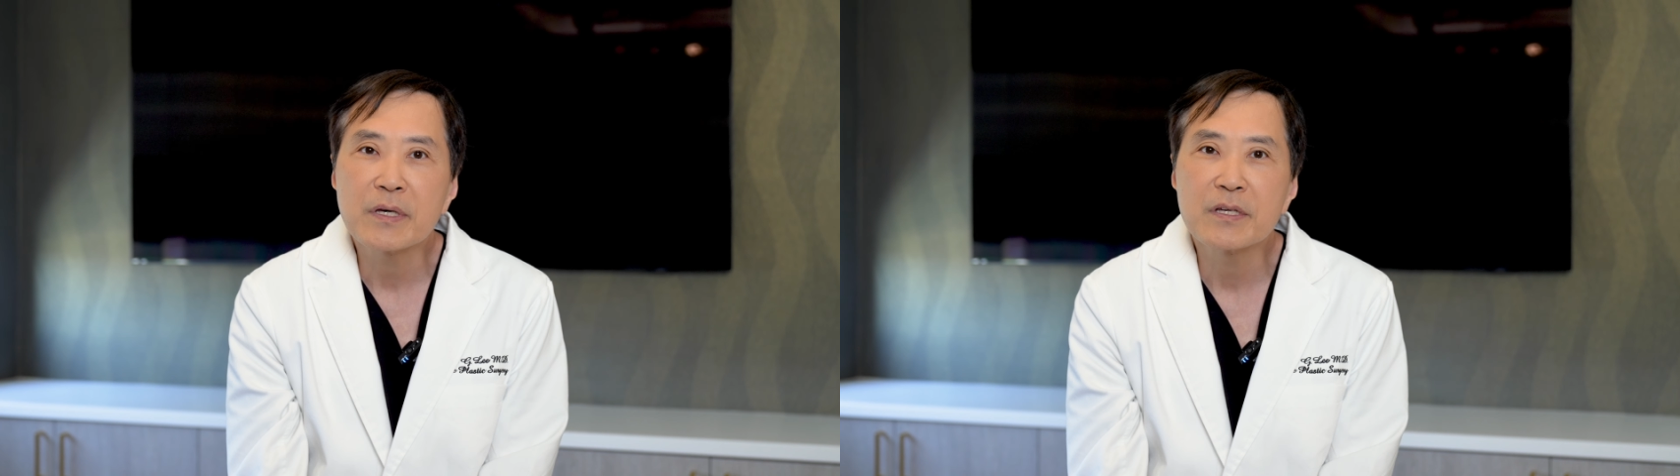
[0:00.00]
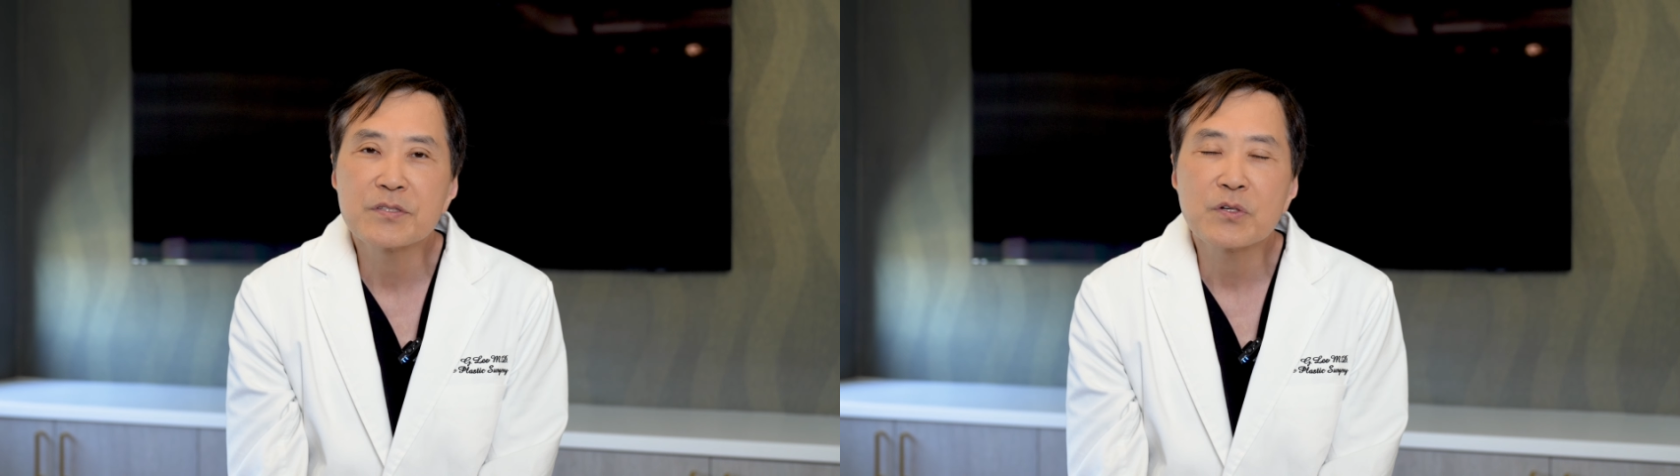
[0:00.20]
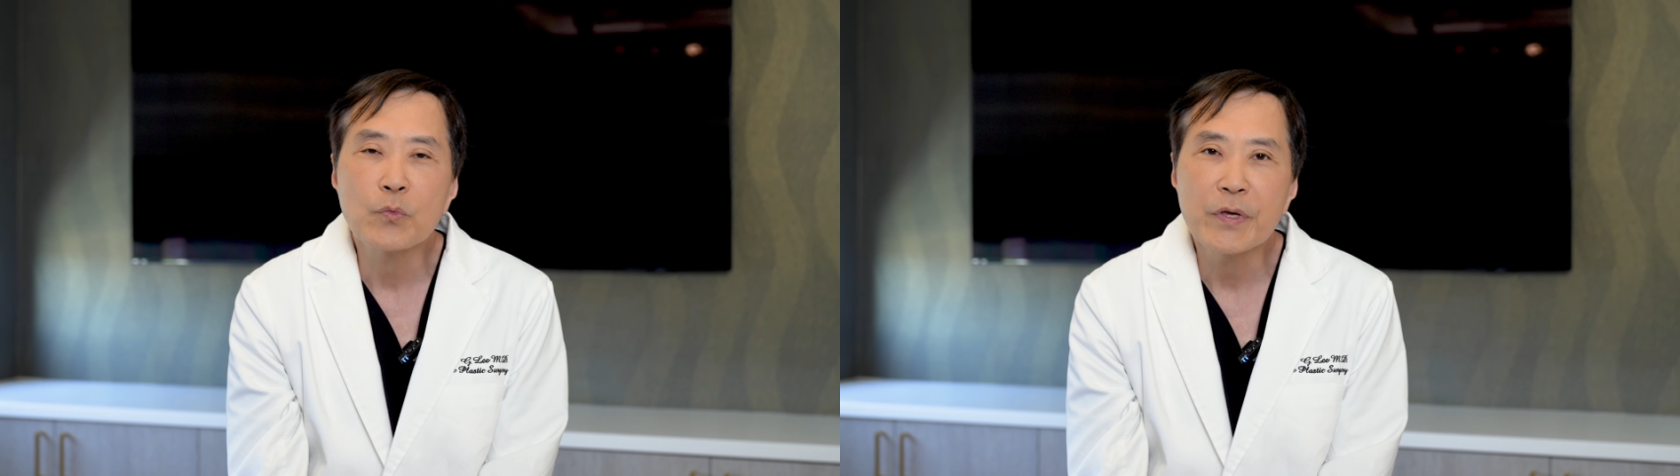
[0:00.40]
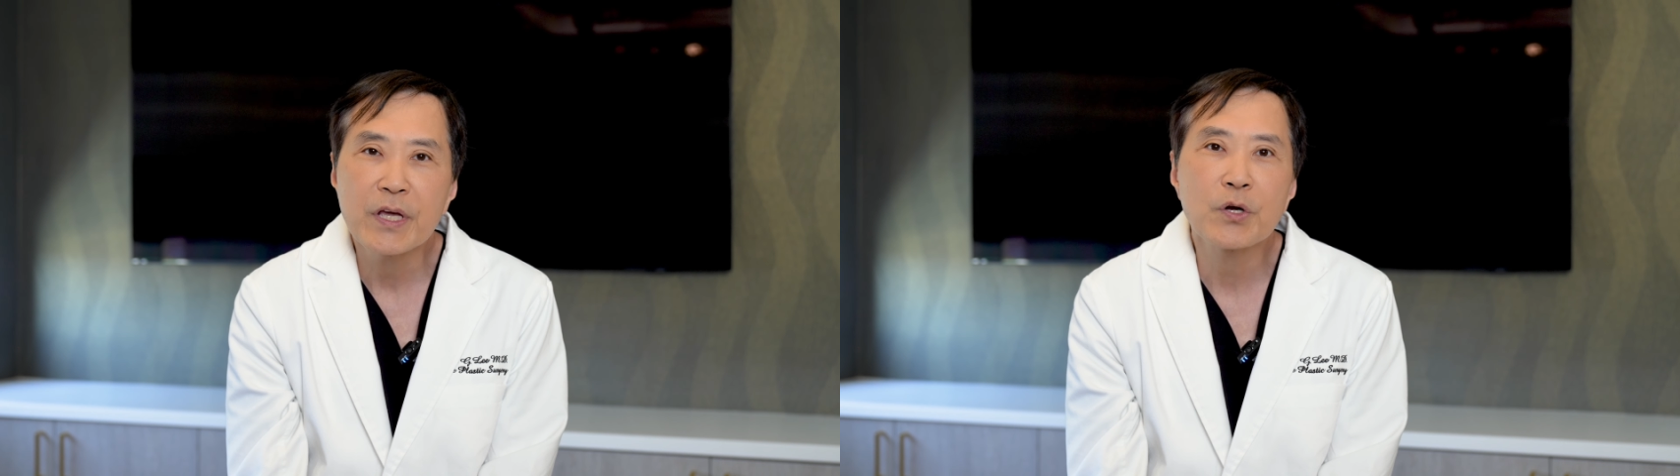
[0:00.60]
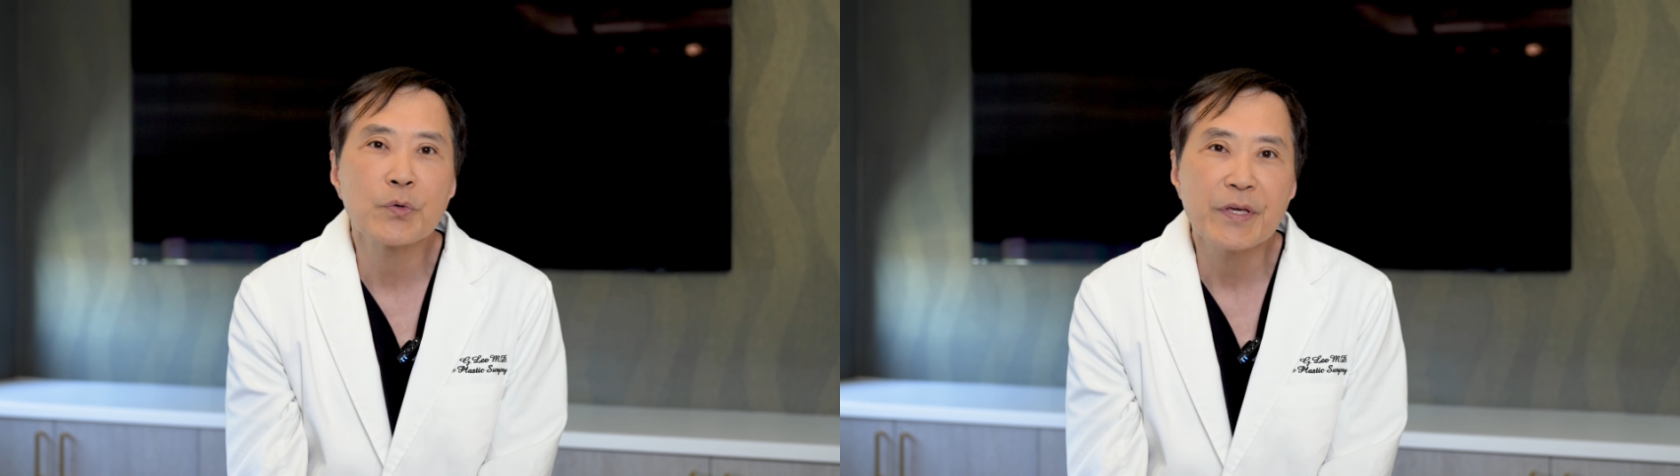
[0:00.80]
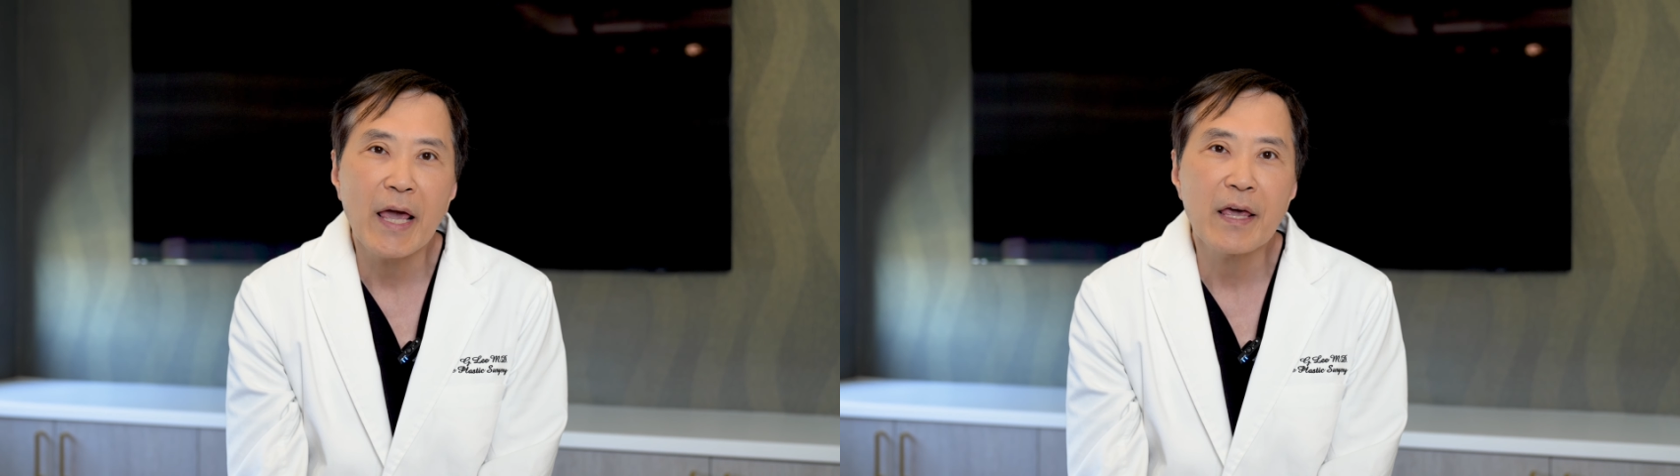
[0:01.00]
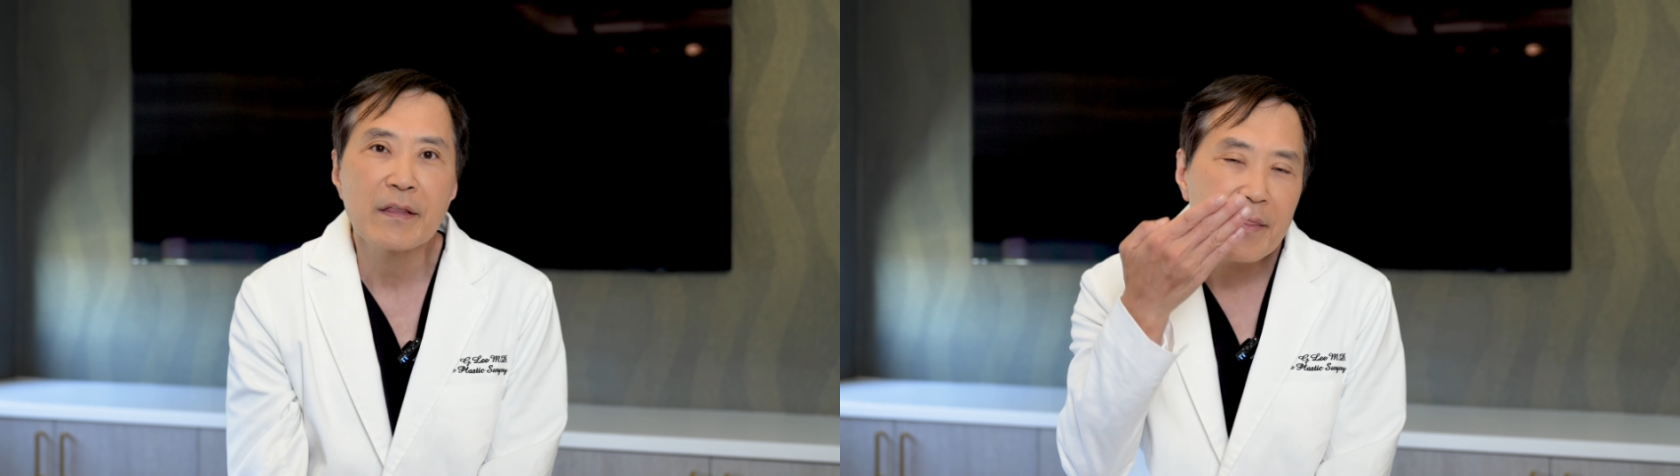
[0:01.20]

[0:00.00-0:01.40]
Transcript: is recreate